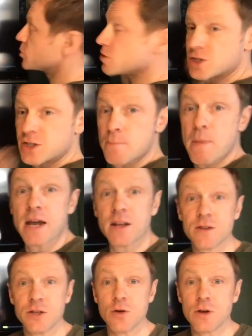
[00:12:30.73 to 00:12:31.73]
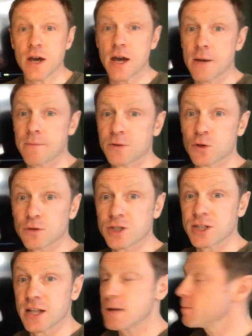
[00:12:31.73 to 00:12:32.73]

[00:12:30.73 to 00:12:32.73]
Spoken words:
this is a mine in the UK, it's an old slate